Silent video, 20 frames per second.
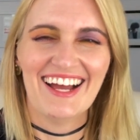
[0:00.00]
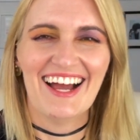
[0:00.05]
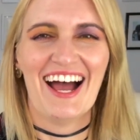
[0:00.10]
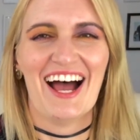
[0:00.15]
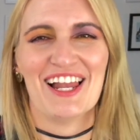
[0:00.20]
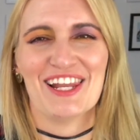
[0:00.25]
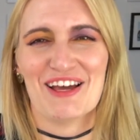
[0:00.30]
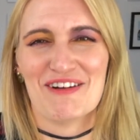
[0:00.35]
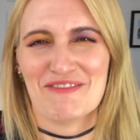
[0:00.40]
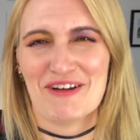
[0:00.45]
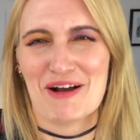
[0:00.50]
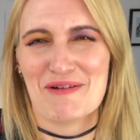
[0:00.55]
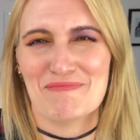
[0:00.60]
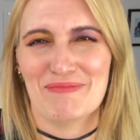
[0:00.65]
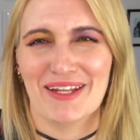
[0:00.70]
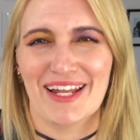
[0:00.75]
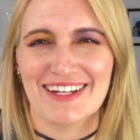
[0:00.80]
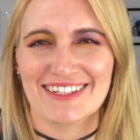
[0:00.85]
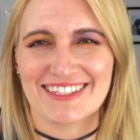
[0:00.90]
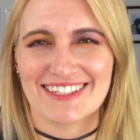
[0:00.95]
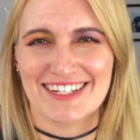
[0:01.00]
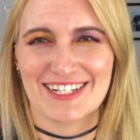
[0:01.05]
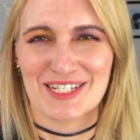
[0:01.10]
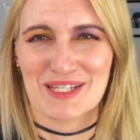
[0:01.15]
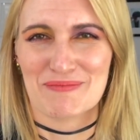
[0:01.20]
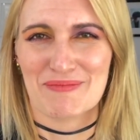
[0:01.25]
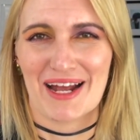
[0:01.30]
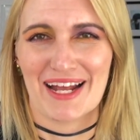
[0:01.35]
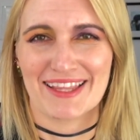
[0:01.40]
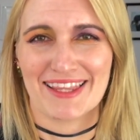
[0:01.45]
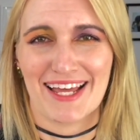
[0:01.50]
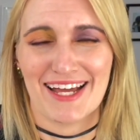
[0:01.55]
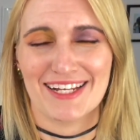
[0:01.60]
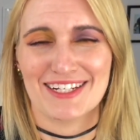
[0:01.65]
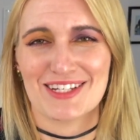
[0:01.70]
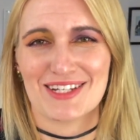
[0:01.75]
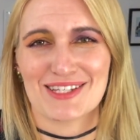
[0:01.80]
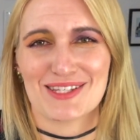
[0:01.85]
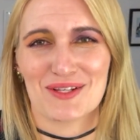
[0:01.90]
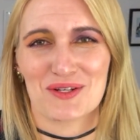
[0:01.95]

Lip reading: I love how blunt he is about that. Just